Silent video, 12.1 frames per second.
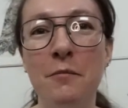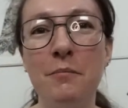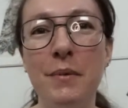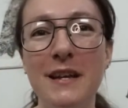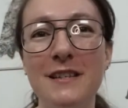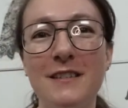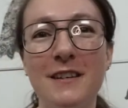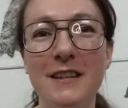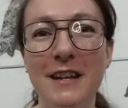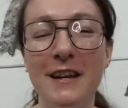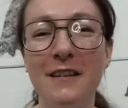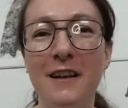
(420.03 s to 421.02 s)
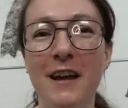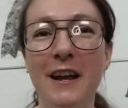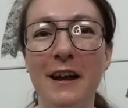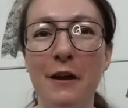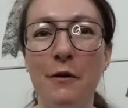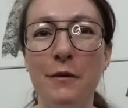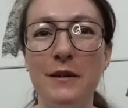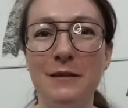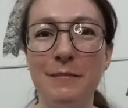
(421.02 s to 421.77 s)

based on the neckline, and I always